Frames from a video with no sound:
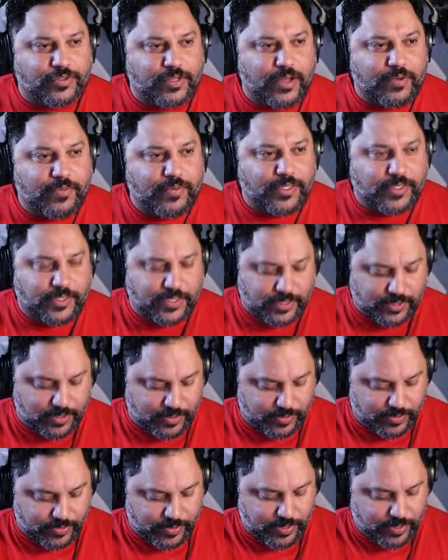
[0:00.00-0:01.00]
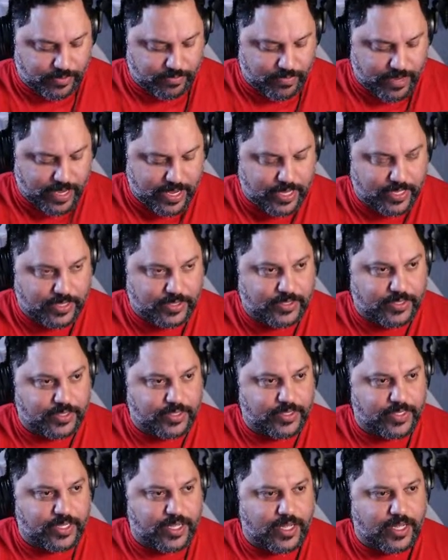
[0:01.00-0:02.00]
I want to see something right here.
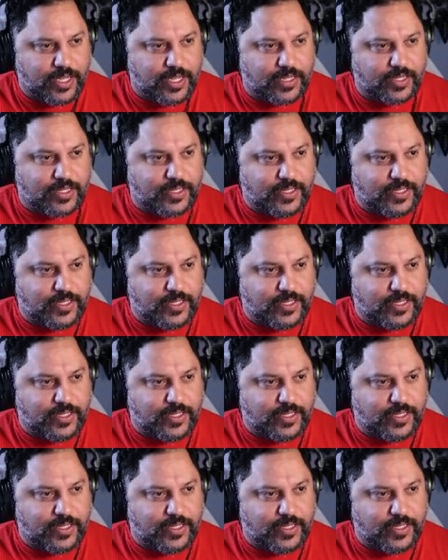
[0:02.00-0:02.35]
Mastodon.